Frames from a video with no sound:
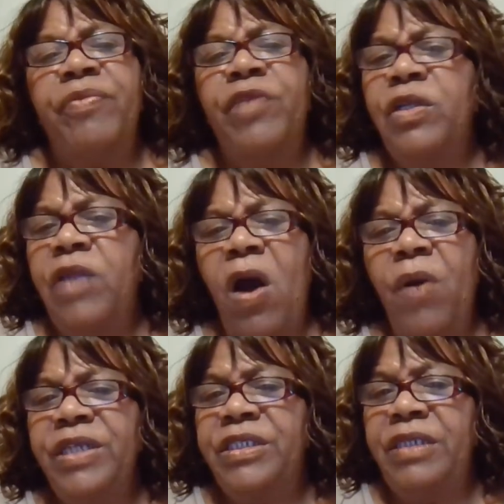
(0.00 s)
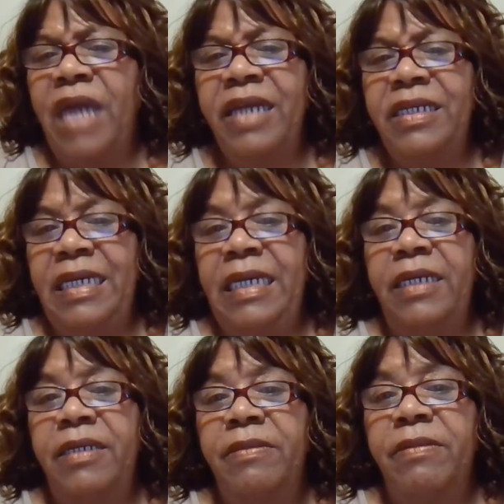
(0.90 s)
The law is not
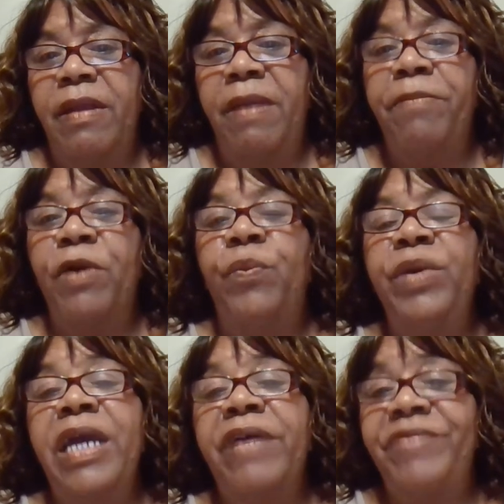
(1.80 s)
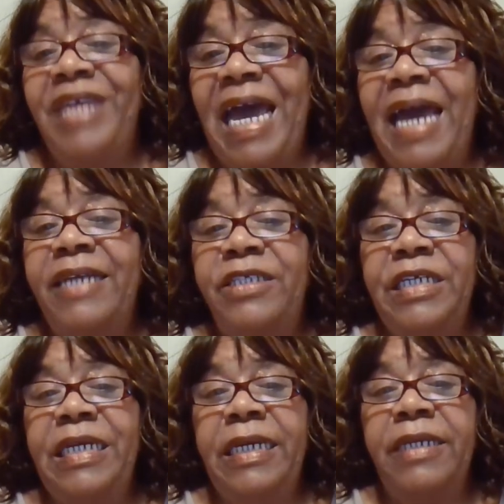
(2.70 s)
dead, but we have died
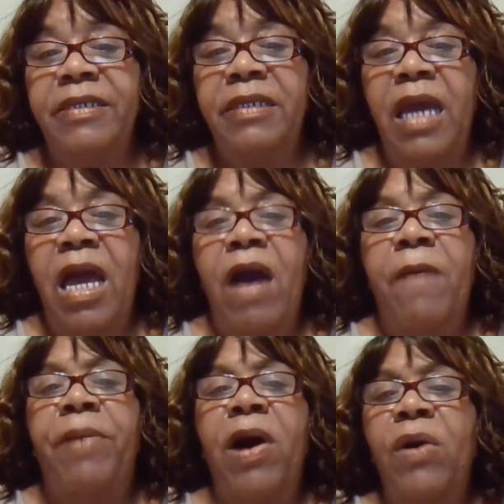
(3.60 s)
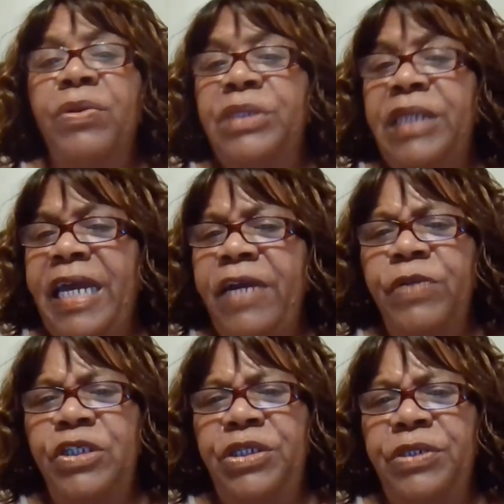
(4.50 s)
to it. Paul's
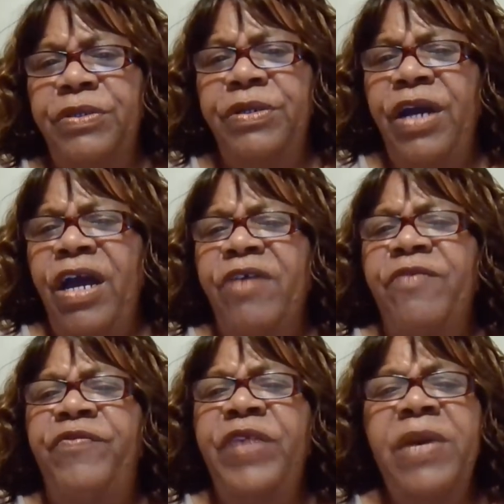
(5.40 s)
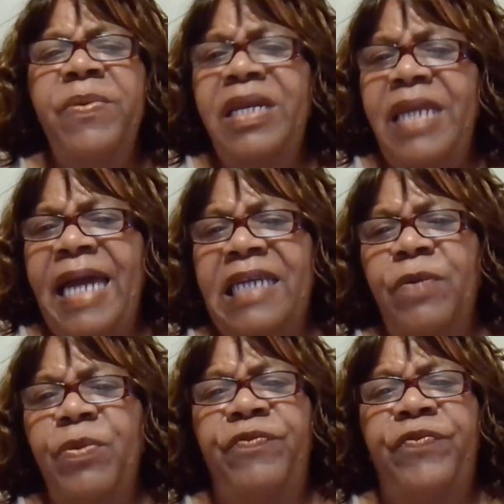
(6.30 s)
language here very
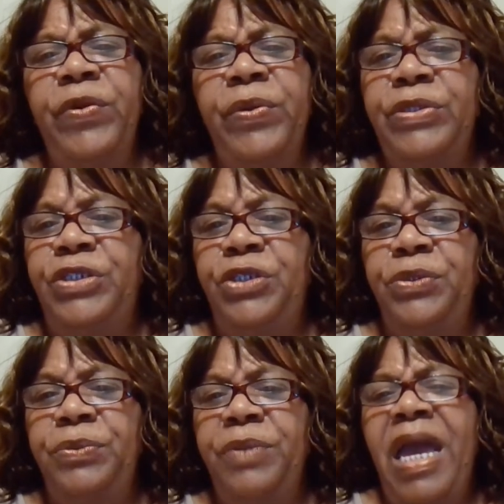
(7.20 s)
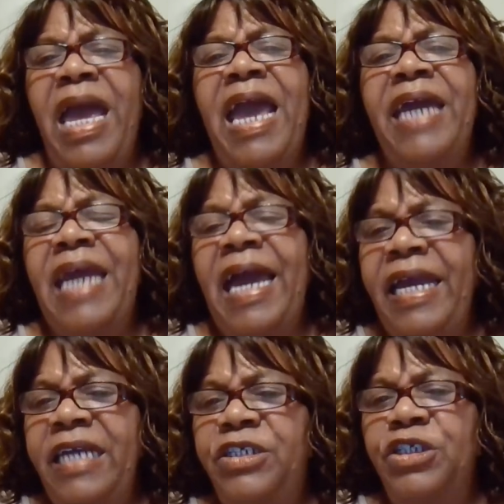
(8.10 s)
likely refers to an
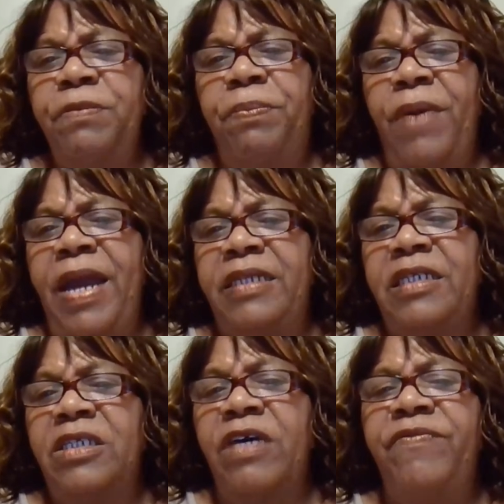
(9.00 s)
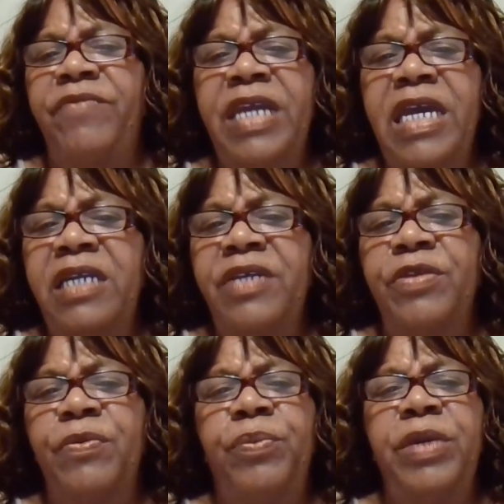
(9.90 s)
ancient practice of nailing
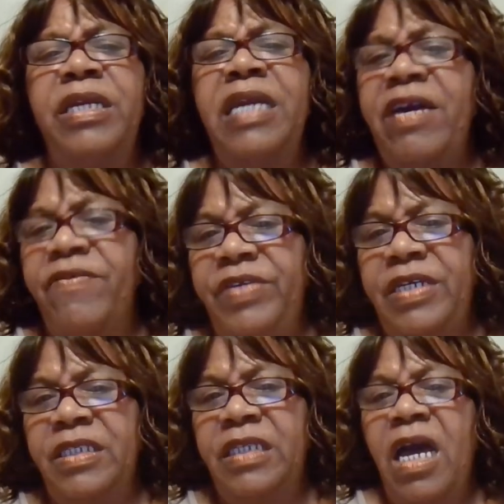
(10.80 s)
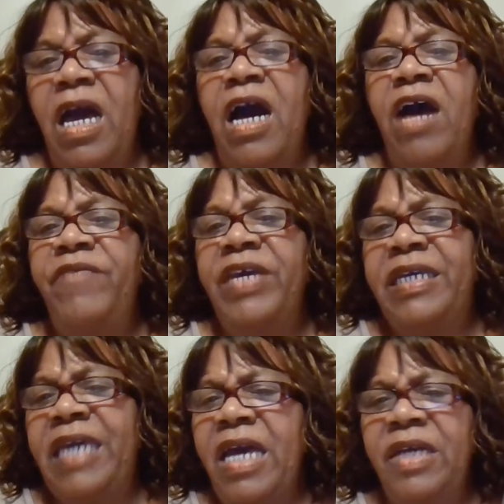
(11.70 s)
the written evidence of a
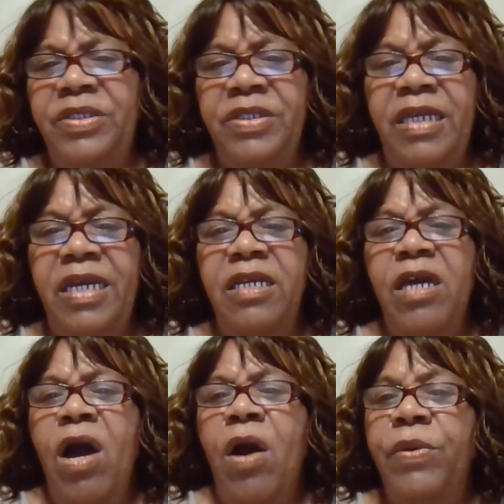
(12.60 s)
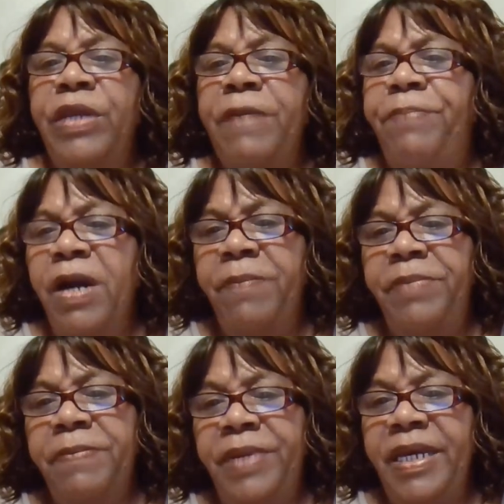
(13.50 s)
council debt on a
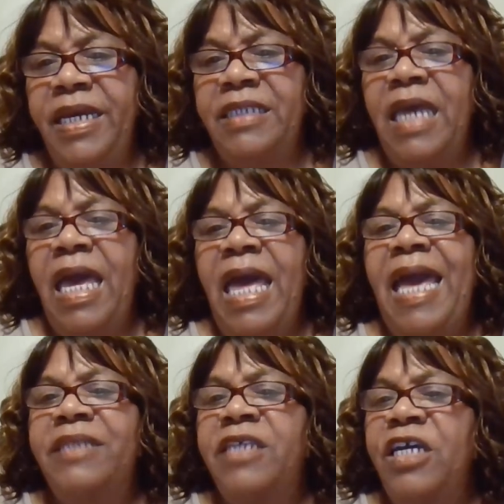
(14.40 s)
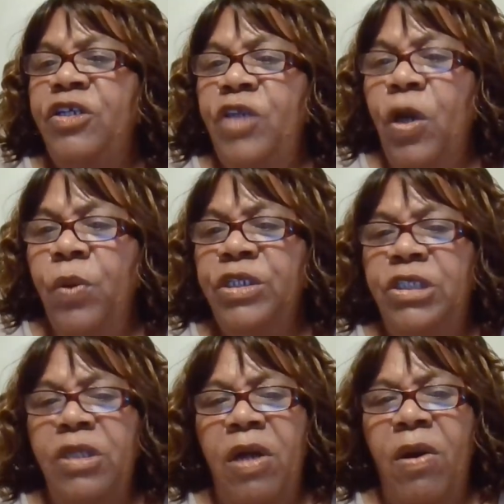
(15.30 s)
public place as a notice
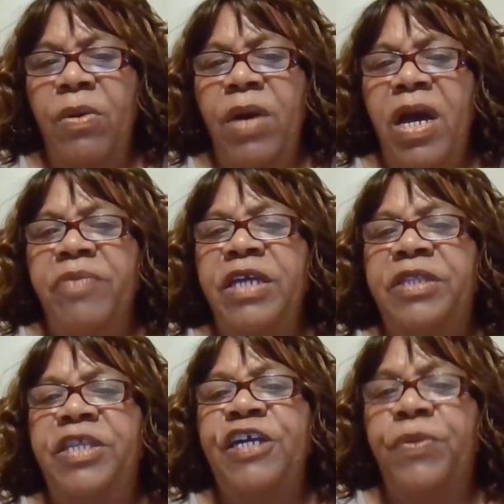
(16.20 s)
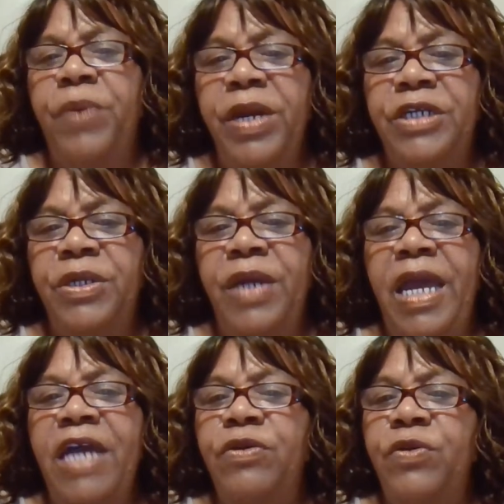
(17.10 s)
to all that the creditor
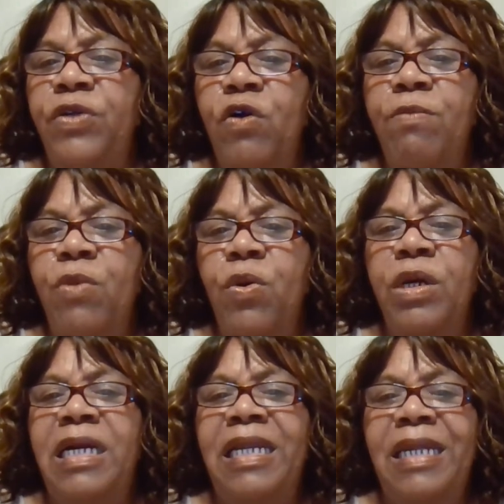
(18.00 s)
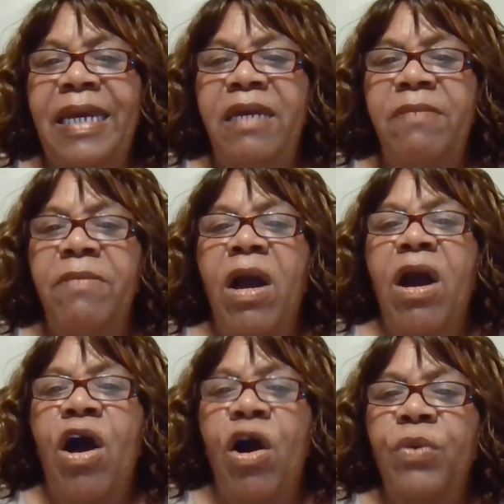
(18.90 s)
had no more claim
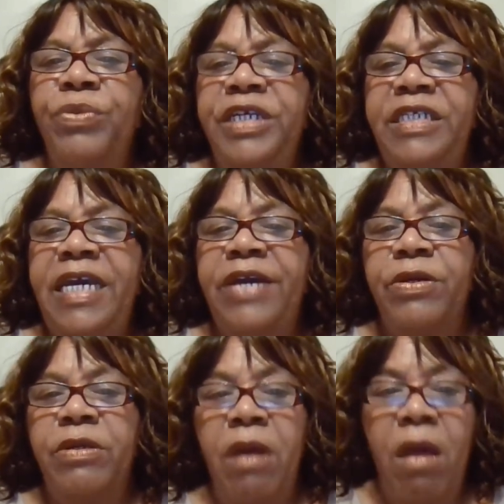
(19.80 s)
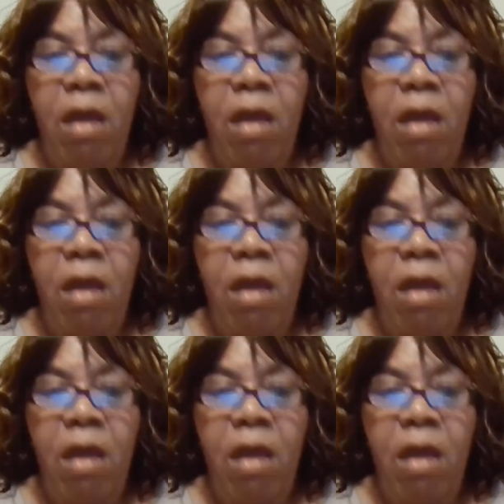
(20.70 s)
on the debtor.